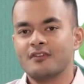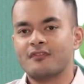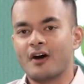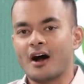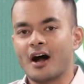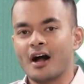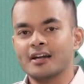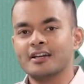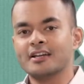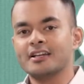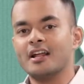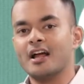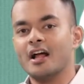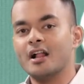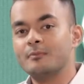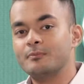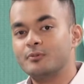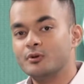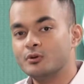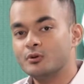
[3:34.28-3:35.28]
if I can
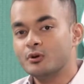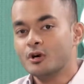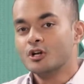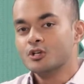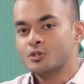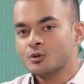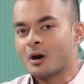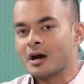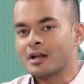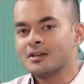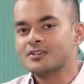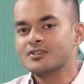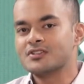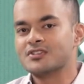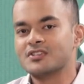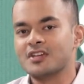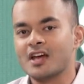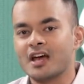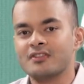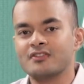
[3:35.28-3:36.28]
help you to
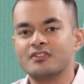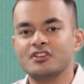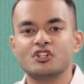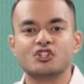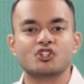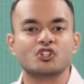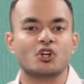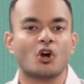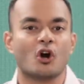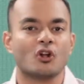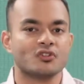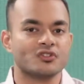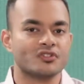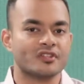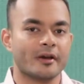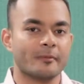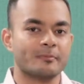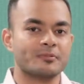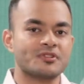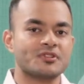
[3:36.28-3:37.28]
understand these
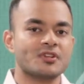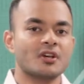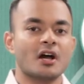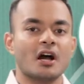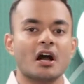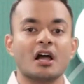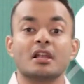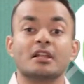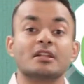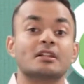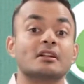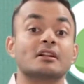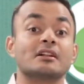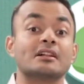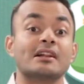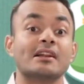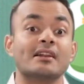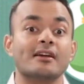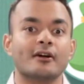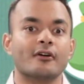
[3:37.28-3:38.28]
concepts a little
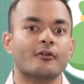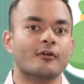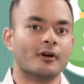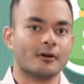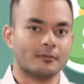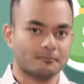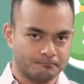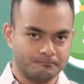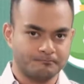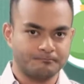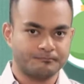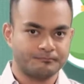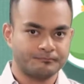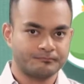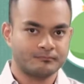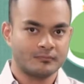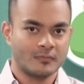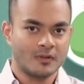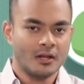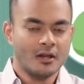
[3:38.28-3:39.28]
clearer.
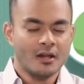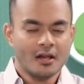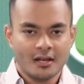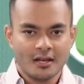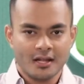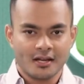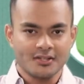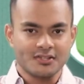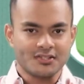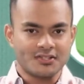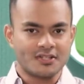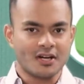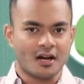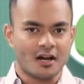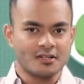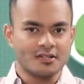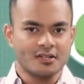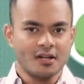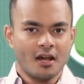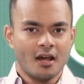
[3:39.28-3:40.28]
Let us
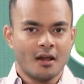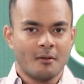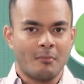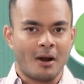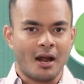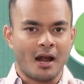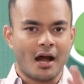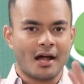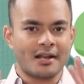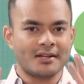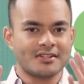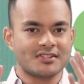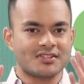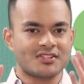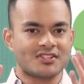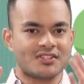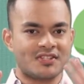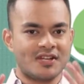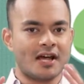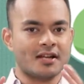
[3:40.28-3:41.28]
start by
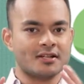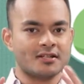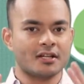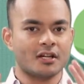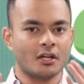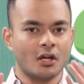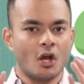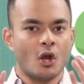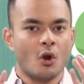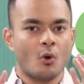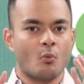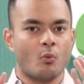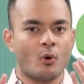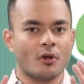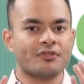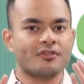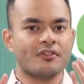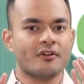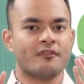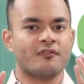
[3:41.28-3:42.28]
understanding
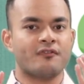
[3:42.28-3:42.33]
what the